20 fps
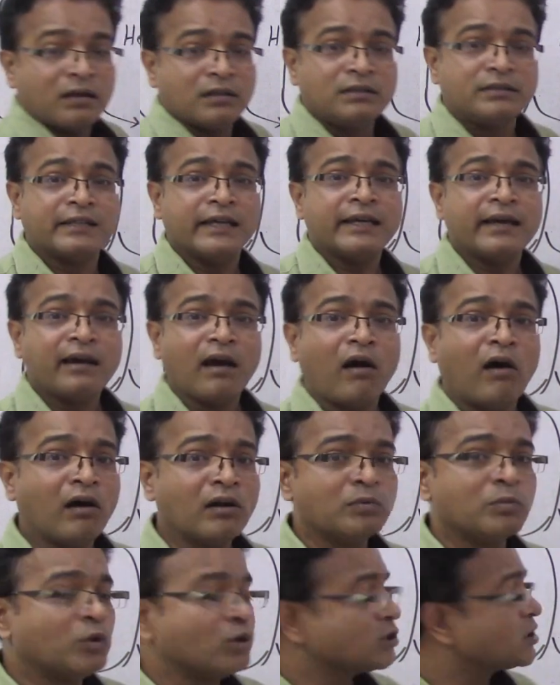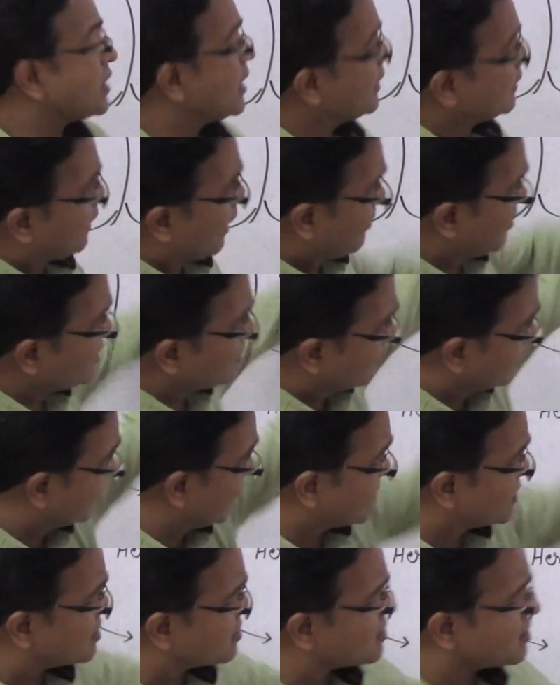they almost like, I mean,
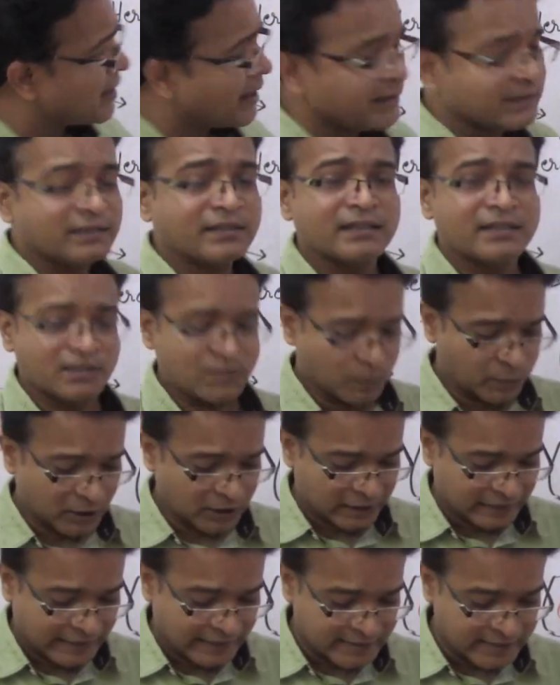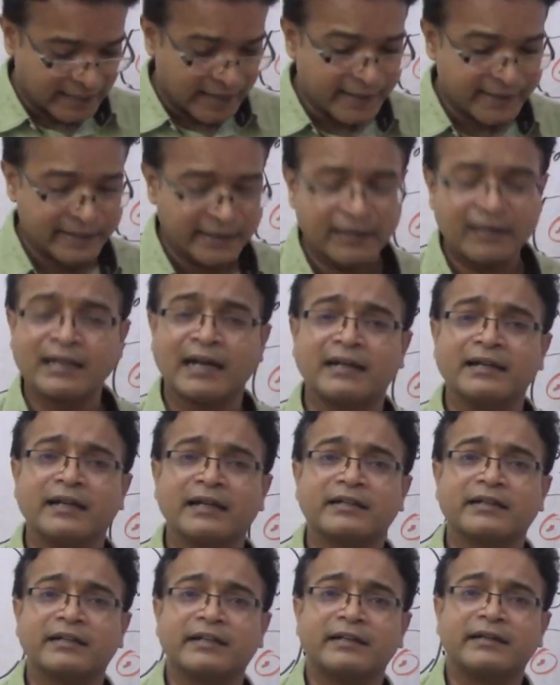tests like this were designed and
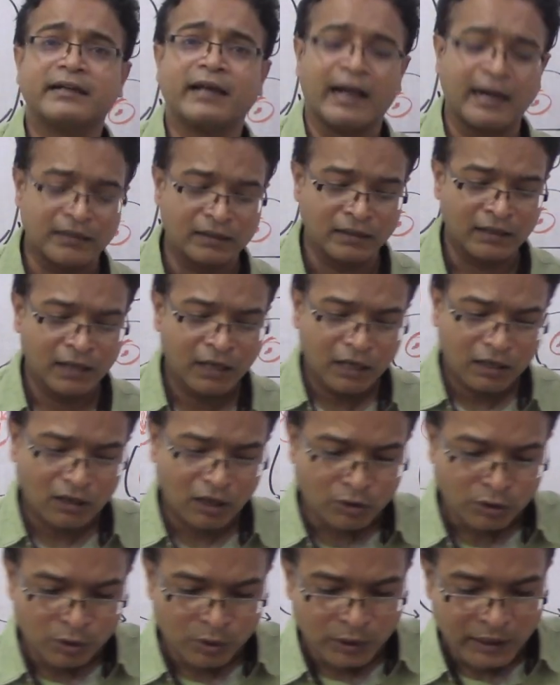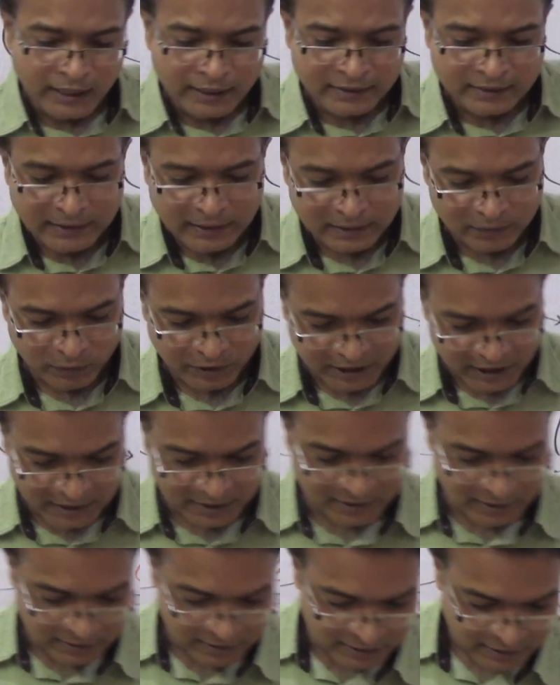conducted and concluded that
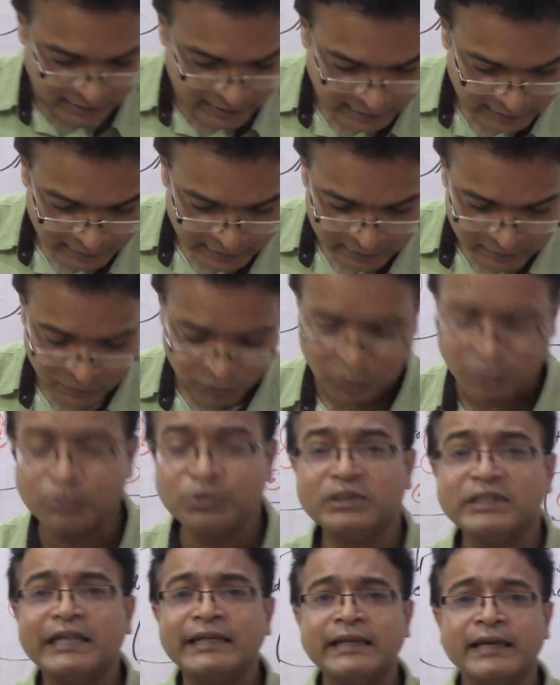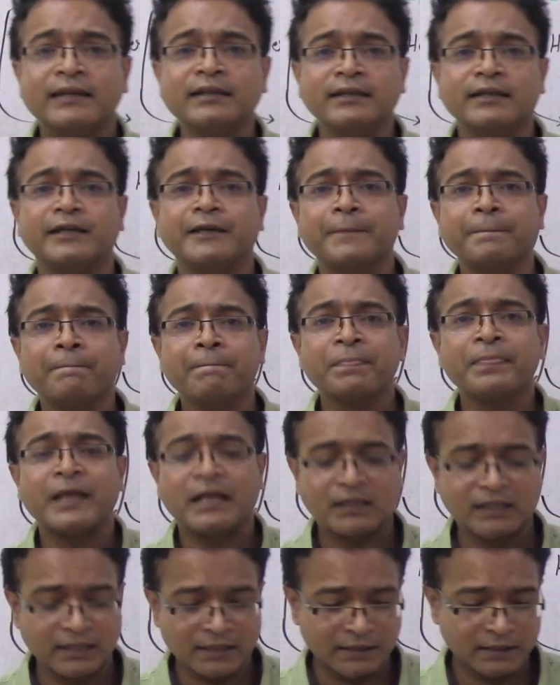yes, through
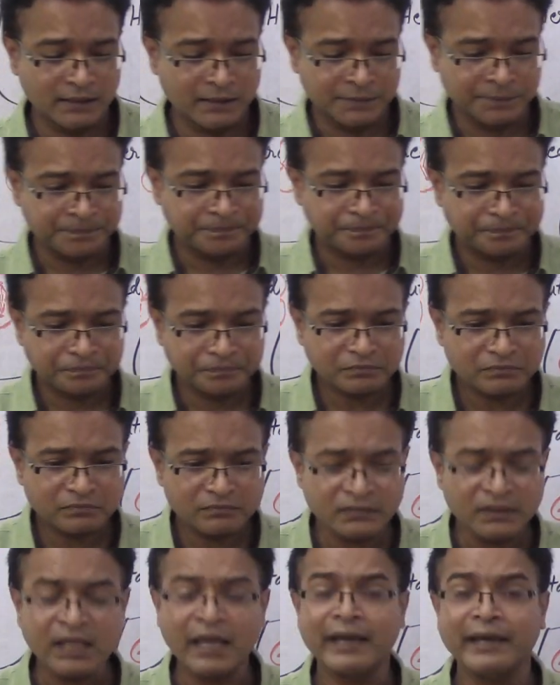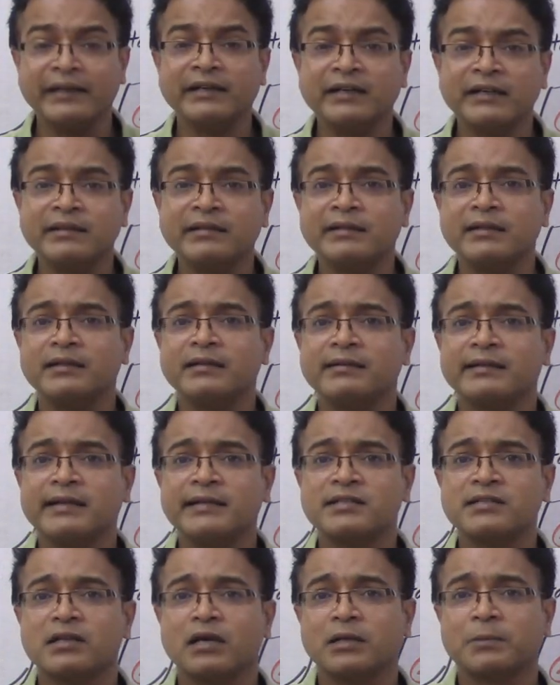DNA the hereditary
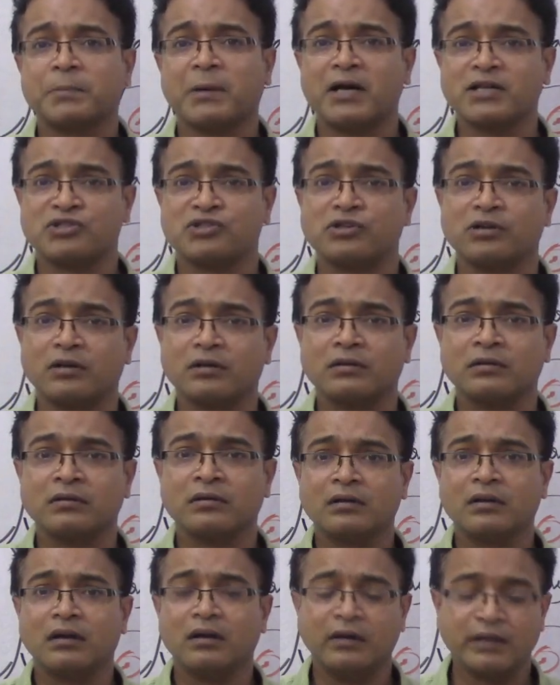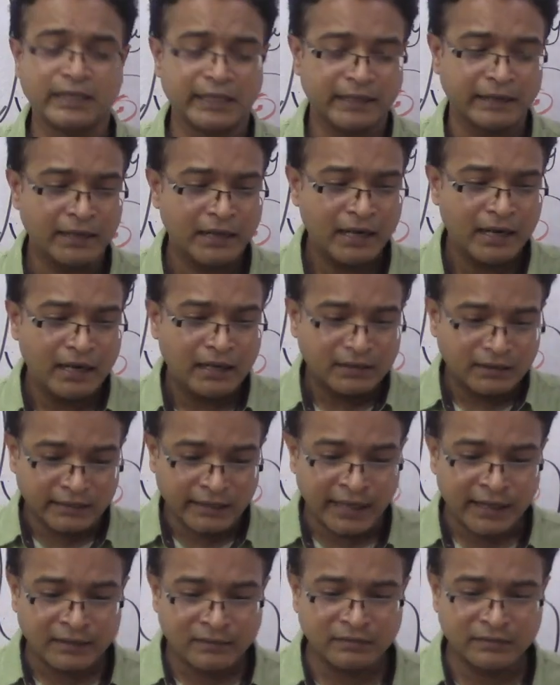traits are passed on. Okay,
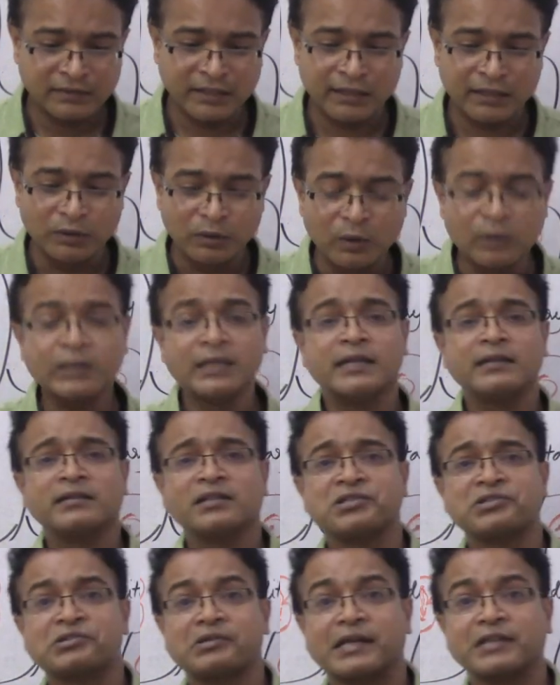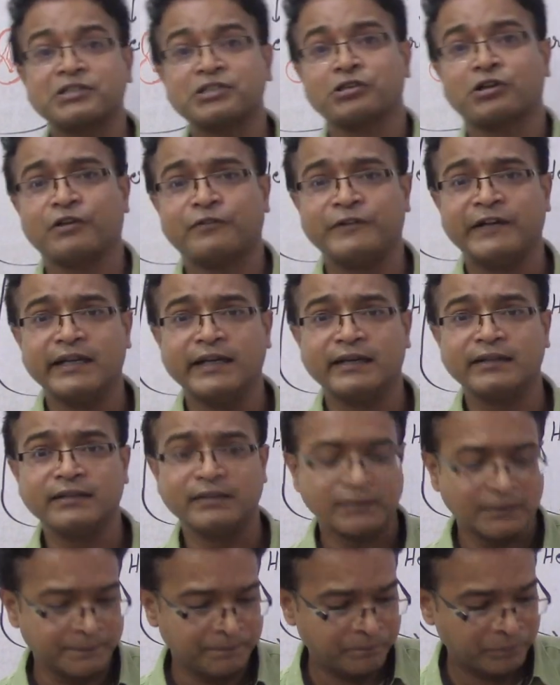then they looked at the structure of
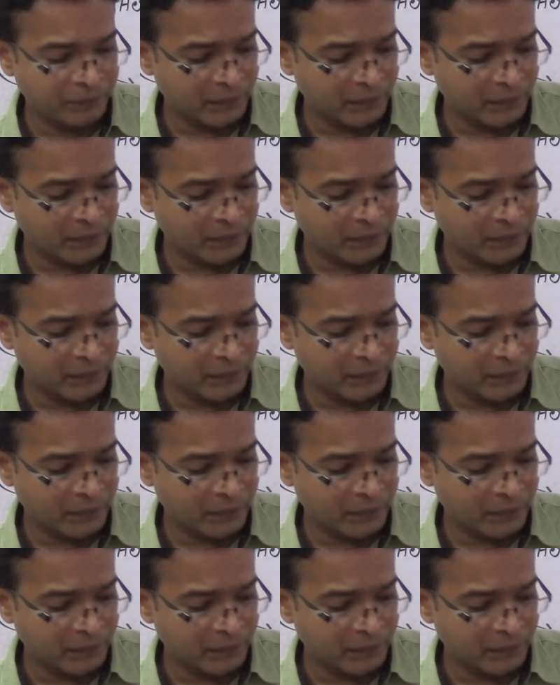DNA.